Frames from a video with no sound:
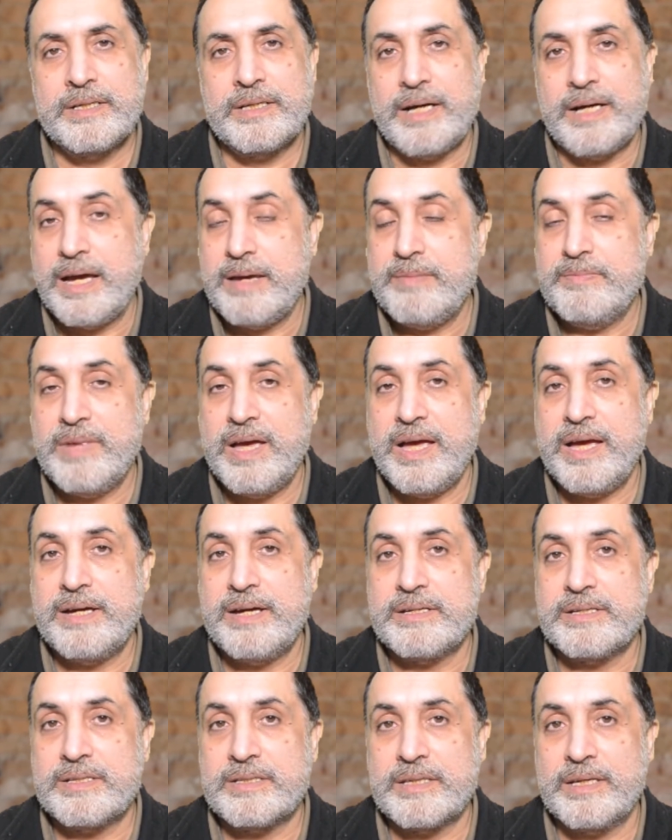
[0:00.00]

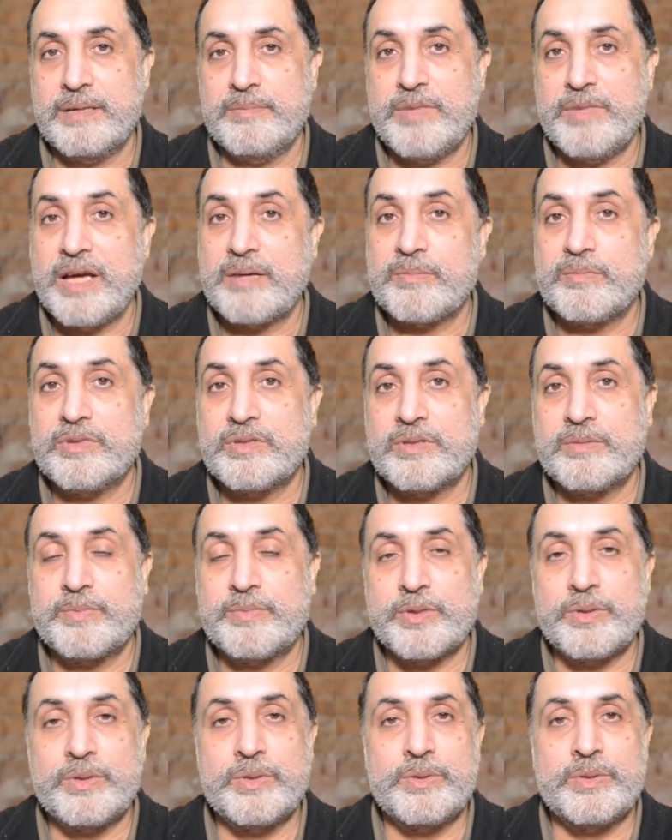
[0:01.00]
iMacs, and MacBook
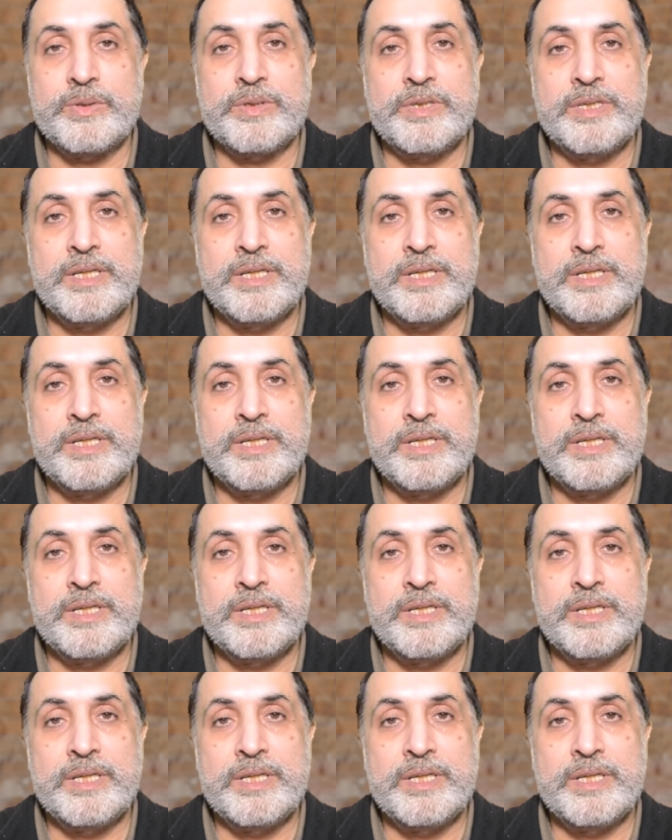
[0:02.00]
Pro,